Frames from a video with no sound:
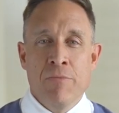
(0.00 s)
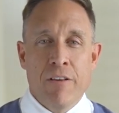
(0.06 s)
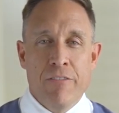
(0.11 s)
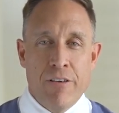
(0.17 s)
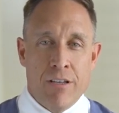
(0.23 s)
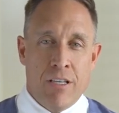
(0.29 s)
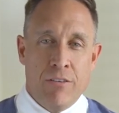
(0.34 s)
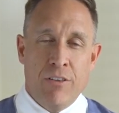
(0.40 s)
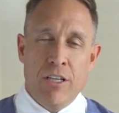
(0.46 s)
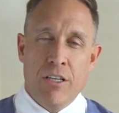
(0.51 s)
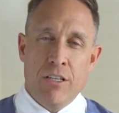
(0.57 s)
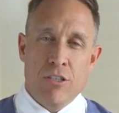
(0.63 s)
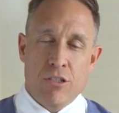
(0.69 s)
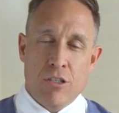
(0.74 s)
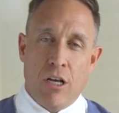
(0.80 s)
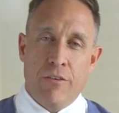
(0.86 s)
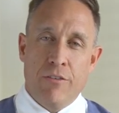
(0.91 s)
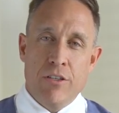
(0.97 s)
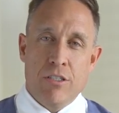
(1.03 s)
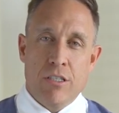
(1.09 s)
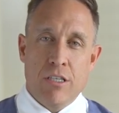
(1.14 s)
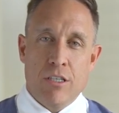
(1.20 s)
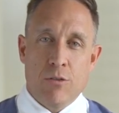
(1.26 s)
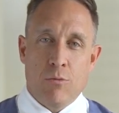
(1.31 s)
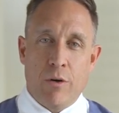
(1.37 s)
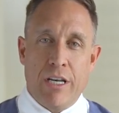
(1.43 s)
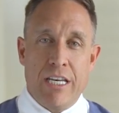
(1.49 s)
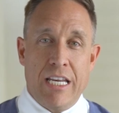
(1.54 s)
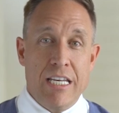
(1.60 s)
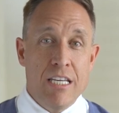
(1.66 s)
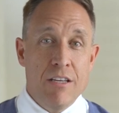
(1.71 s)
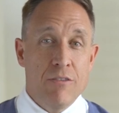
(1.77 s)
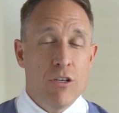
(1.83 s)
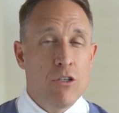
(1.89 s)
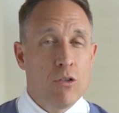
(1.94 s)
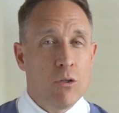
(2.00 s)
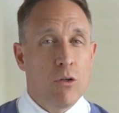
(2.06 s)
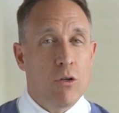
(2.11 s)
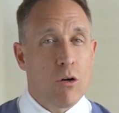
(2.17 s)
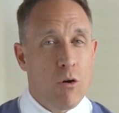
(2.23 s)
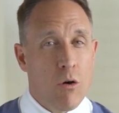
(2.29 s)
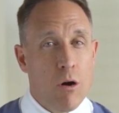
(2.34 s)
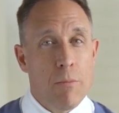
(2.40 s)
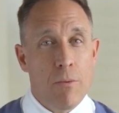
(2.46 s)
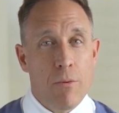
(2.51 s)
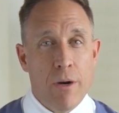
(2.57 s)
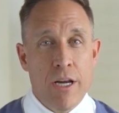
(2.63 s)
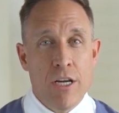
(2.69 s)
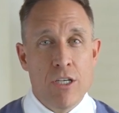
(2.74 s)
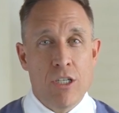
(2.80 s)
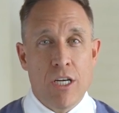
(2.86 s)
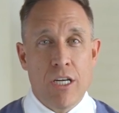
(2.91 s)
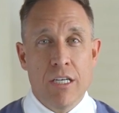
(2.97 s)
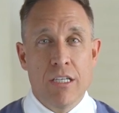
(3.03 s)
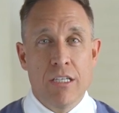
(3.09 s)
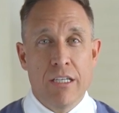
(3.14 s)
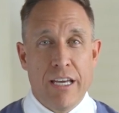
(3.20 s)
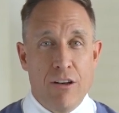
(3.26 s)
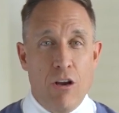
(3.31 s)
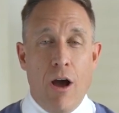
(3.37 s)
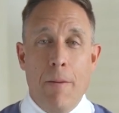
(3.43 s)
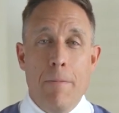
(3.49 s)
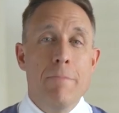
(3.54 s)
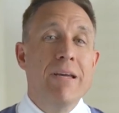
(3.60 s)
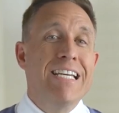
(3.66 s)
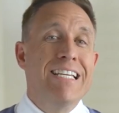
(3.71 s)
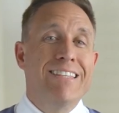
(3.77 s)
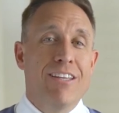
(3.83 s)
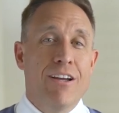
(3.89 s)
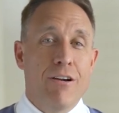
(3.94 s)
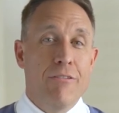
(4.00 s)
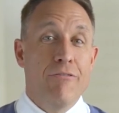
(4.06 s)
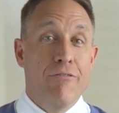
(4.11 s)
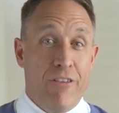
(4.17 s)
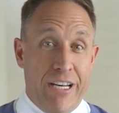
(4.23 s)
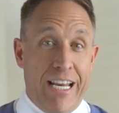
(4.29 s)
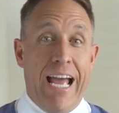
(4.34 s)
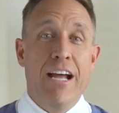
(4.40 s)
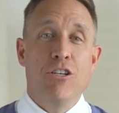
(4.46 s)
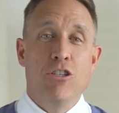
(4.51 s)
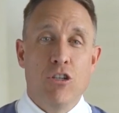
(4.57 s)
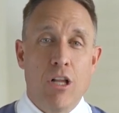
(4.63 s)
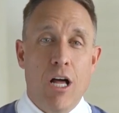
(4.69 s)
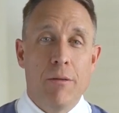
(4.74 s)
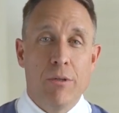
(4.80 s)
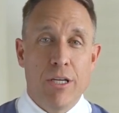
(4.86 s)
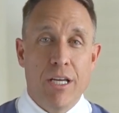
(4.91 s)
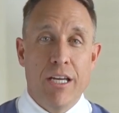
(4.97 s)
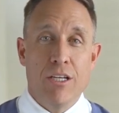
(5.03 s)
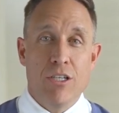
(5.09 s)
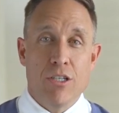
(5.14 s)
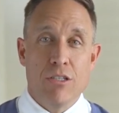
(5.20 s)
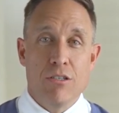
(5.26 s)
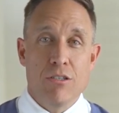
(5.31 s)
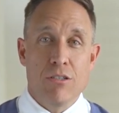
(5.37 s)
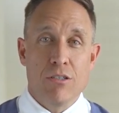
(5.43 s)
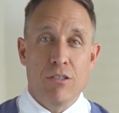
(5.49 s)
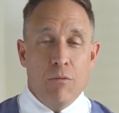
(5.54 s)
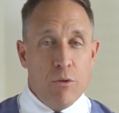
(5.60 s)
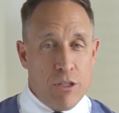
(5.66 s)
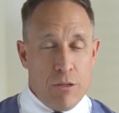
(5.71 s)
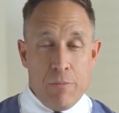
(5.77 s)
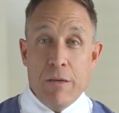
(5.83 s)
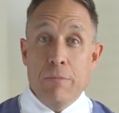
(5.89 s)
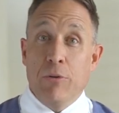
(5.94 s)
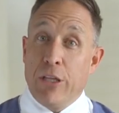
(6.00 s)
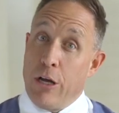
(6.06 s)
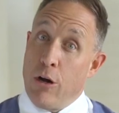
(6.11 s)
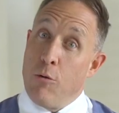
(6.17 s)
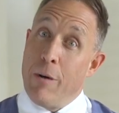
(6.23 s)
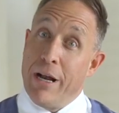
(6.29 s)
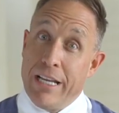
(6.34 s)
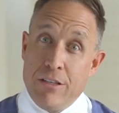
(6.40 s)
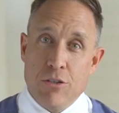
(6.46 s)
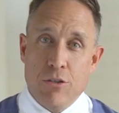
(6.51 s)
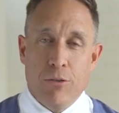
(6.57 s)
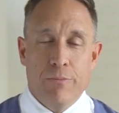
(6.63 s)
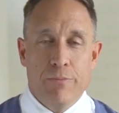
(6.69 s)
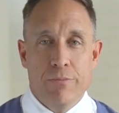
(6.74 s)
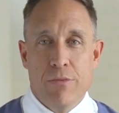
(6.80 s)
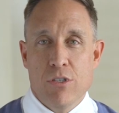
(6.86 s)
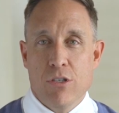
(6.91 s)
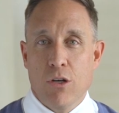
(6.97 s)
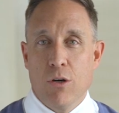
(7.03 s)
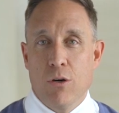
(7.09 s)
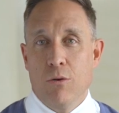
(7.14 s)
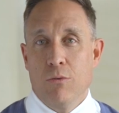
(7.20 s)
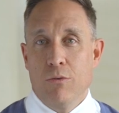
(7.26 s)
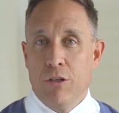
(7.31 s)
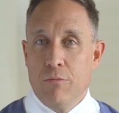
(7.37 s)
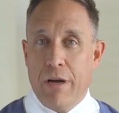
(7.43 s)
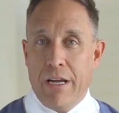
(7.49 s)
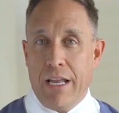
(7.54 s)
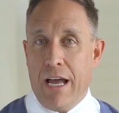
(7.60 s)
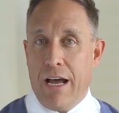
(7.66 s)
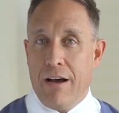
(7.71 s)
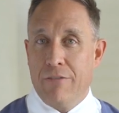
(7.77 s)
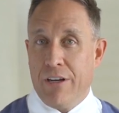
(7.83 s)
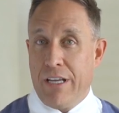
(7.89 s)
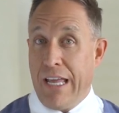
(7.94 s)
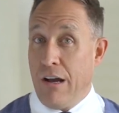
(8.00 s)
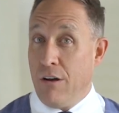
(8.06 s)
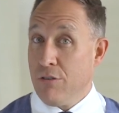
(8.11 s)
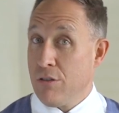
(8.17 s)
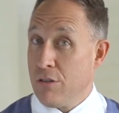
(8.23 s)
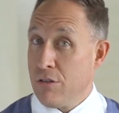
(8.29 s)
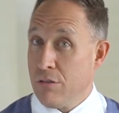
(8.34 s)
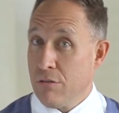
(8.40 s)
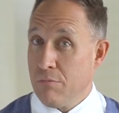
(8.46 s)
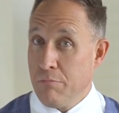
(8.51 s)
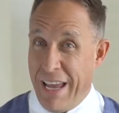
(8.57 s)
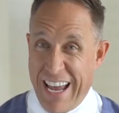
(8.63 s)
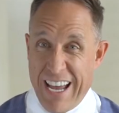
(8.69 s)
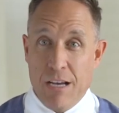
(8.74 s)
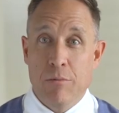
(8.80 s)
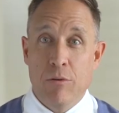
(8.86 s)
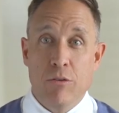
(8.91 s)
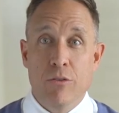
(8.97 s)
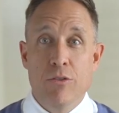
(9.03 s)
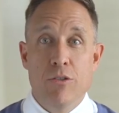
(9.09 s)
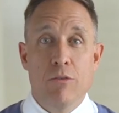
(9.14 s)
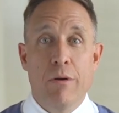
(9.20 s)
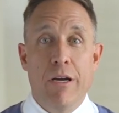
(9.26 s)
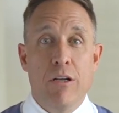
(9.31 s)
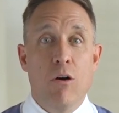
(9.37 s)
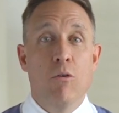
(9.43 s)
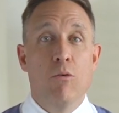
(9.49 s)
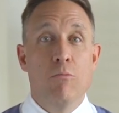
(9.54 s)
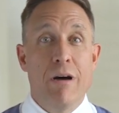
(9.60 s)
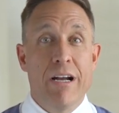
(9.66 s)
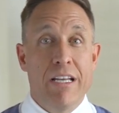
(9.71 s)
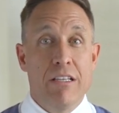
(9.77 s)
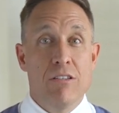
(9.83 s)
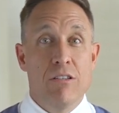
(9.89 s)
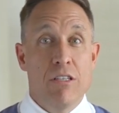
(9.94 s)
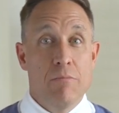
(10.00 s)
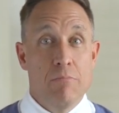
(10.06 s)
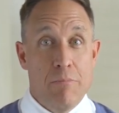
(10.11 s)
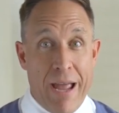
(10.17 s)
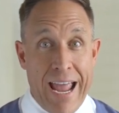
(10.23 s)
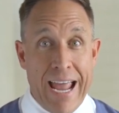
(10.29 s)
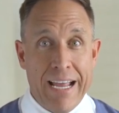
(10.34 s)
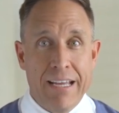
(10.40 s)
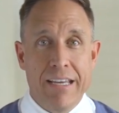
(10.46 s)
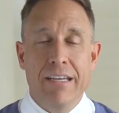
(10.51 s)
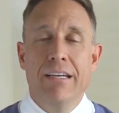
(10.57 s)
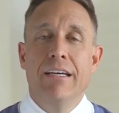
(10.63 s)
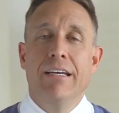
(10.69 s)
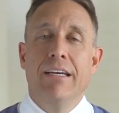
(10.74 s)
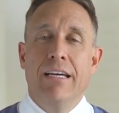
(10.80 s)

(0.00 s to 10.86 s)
Effectively, an insolvency is when an individual or corporation cannot meet their financial obligations with the people they owe money to. So you might have accounts payables, you might owe money to the bank.